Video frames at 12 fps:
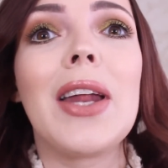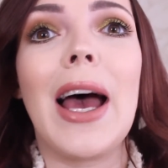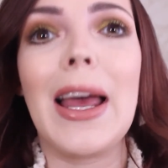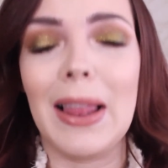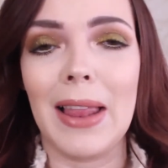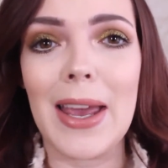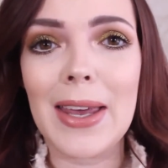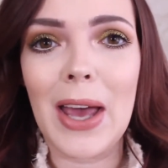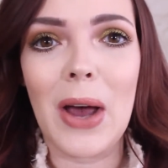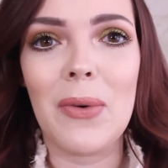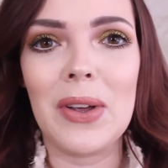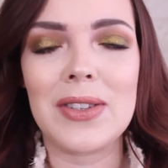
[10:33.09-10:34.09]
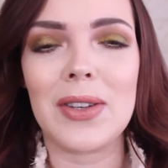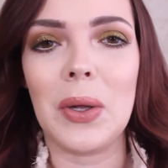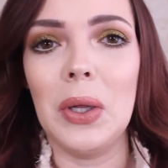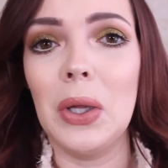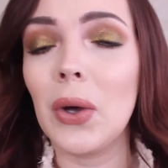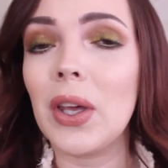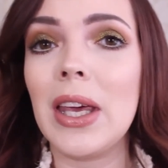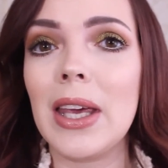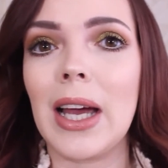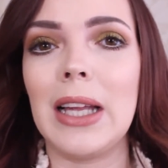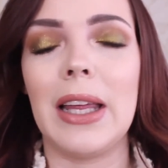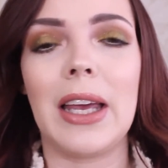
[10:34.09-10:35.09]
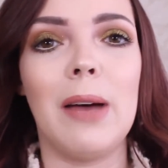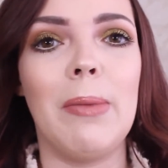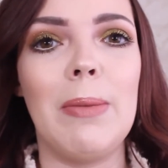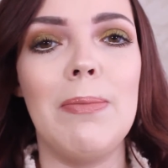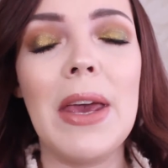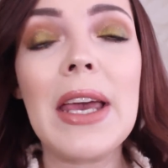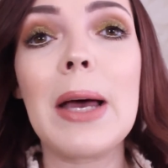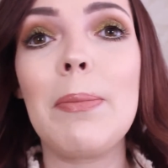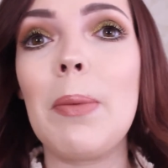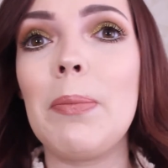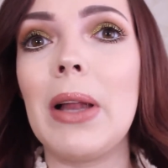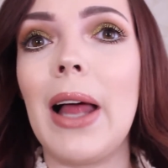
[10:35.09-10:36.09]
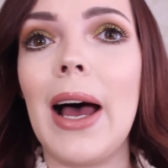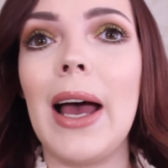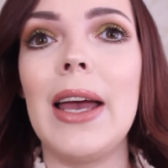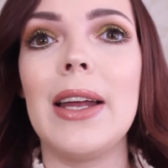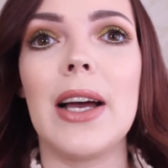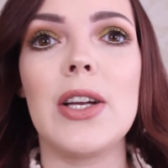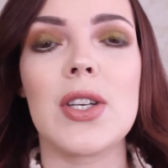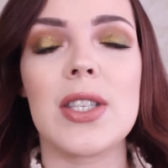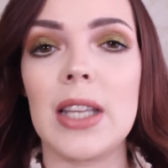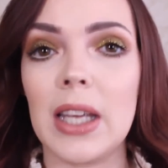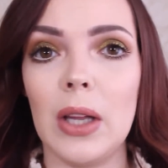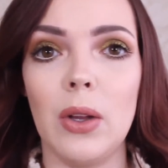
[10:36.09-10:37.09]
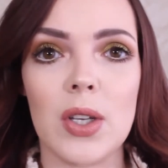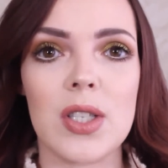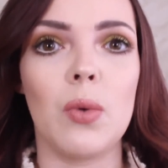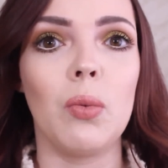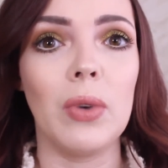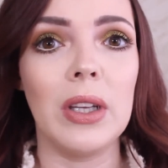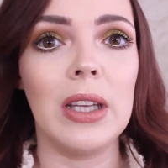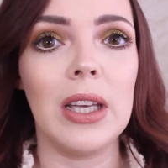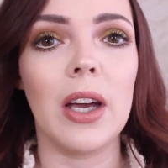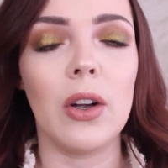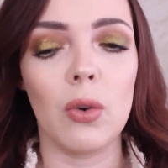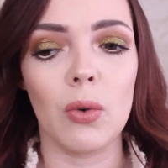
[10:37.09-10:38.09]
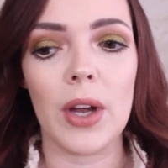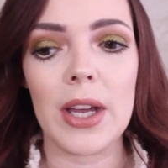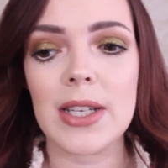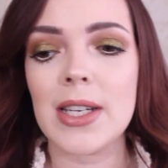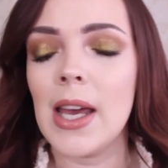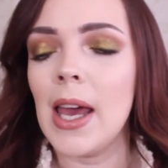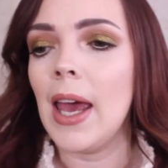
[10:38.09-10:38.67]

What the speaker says: I like how it's looking. I like how my makeup applied. I just think it looks really great.